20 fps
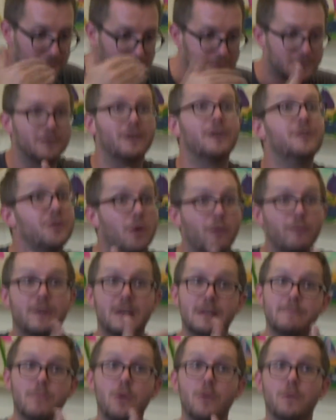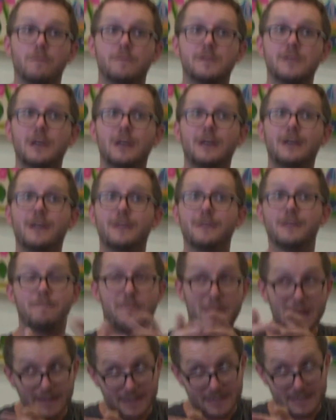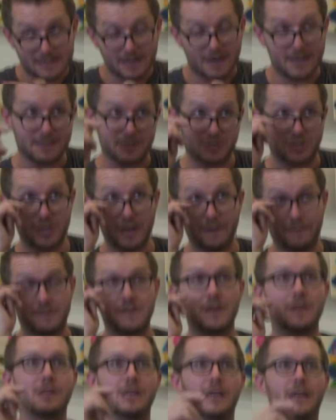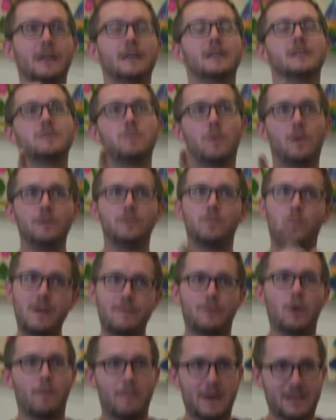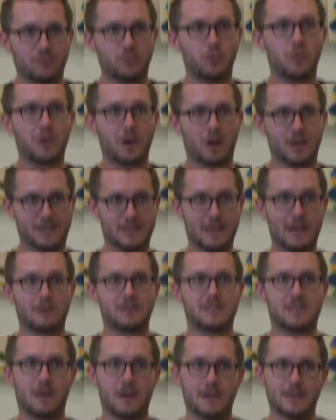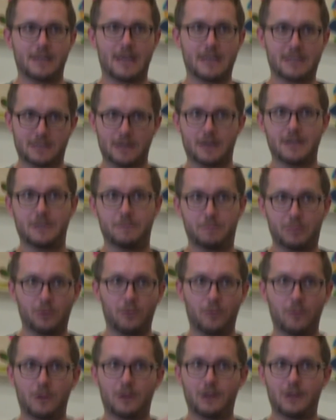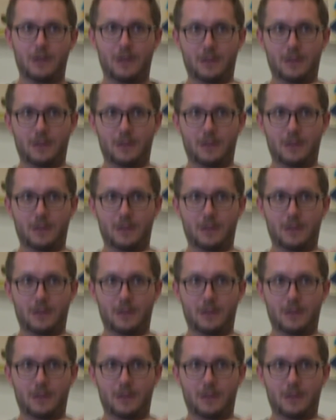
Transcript: not really moved. The bit that's starting to shift, I think, is one, we've got better organised on our side, and that's starting to pull